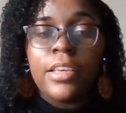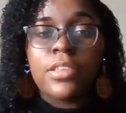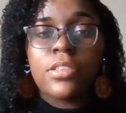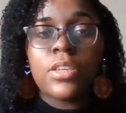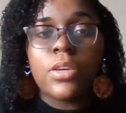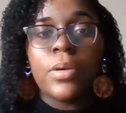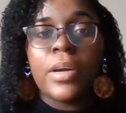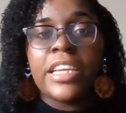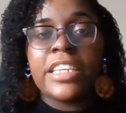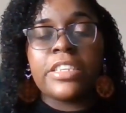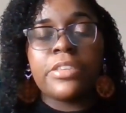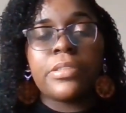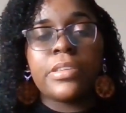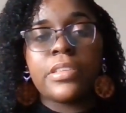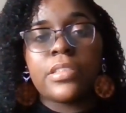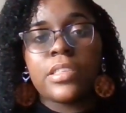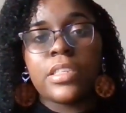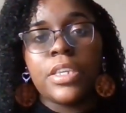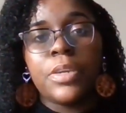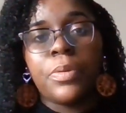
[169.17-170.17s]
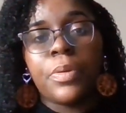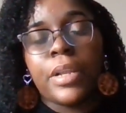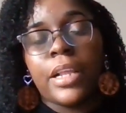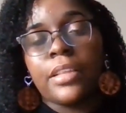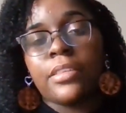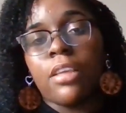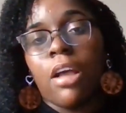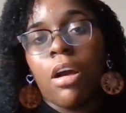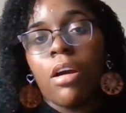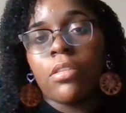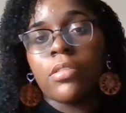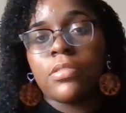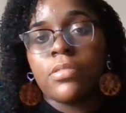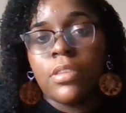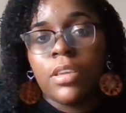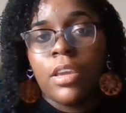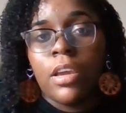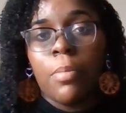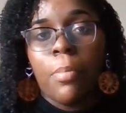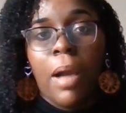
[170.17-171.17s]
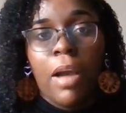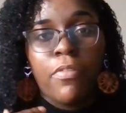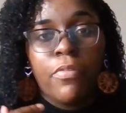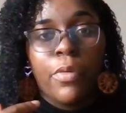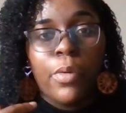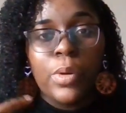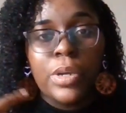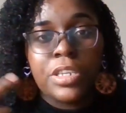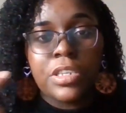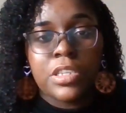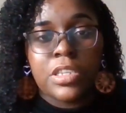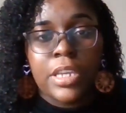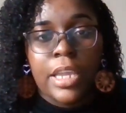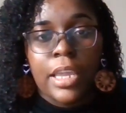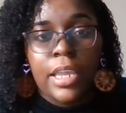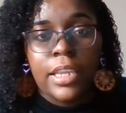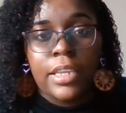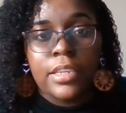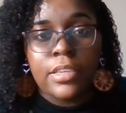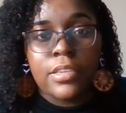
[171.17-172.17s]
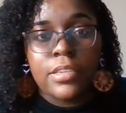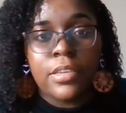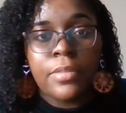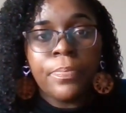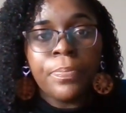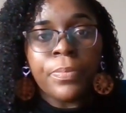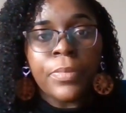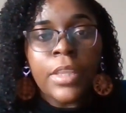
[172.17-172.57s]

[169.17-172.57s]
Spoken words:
So as you can see, when I talk to him, my voice changed.